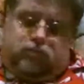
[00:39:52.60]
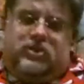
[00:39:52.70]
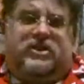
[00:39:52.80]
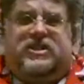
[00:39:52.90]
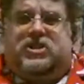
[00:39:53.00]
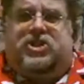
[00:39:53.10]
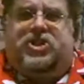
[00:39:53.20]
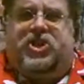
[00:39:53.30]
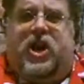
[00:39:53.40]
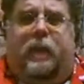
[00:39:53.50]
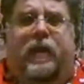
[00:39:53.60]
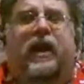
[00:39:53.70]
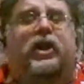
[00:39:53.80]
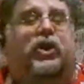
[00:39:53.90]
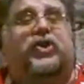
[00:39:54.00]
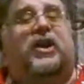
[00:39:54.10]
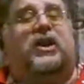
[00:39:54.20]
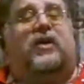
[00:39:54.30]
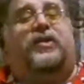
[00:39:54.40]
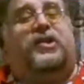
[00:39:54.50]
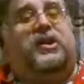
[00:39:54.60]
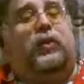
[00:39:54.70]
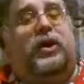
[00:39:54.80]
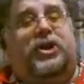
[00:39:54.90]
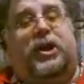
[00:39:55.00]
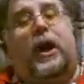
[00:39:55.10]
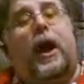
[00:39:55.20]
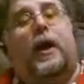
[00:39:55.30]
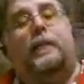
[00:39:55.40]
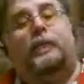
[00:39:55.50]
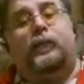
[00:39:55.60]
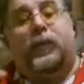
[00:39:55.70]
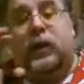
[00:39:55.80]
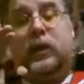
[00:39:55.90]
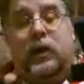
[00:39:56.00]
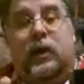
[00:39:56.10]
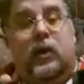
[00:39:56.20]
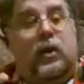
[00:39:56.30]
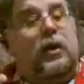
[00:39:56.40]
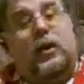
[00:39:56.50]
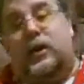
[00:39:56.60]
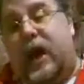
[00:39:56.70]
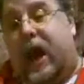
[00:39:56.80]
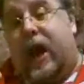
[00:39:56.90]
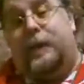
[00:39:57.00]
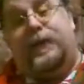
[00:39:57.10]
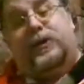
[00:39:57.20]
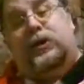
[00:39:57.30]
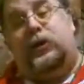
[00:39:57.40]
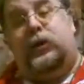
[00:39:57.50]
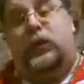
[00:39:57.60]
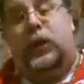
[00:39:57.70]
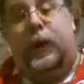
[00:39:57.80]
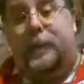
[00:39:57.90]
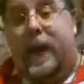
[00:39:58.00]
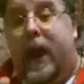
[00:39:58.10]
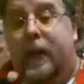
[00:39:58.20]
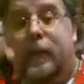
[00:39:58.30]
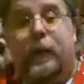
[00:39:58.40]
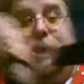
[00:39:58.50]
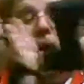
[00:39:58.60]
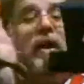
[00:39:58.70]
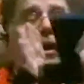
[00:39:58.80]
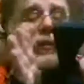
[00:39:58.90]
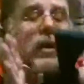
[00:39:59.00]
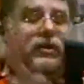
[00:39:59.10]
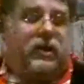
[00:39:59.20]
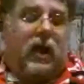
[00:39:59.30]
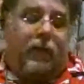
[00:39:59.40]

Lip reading: Share pictures. I'd love to see what she got. Absolutely. Bam. My little musket.